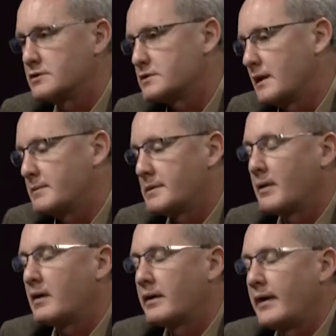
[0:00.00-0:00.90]
You just got to be
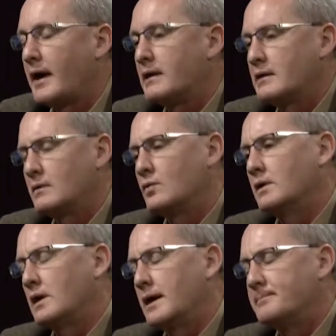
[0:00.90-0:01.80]
part of that, and
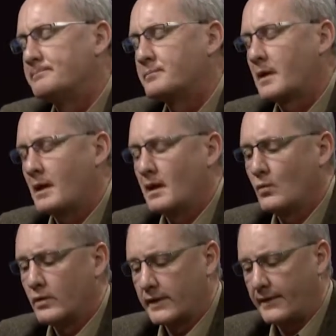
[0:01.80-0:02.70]

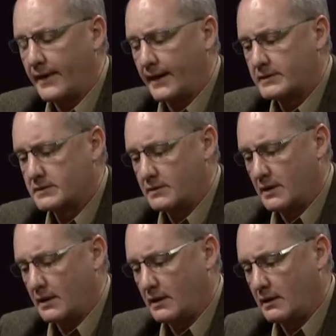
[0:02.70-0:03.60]
we'll get that.
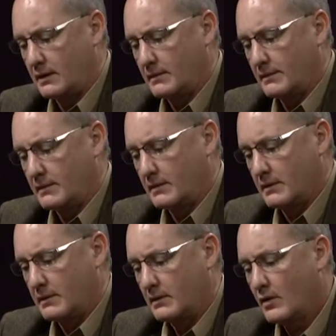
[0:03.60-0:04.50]

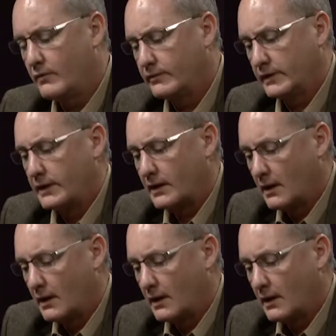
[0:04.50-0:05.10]
Hopefully.